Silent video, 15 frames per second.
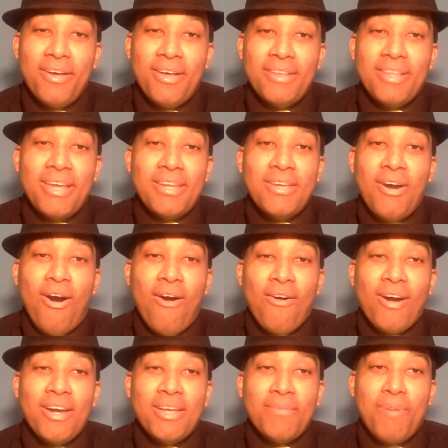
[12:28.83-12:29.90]
that he
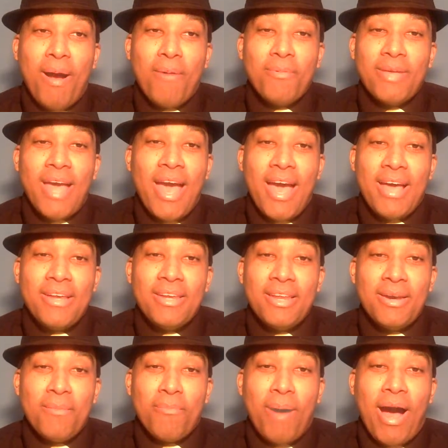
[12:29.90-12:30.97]
already probably had
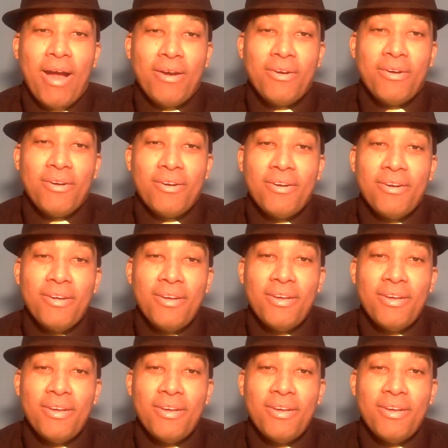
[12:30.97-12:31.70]
in a binder,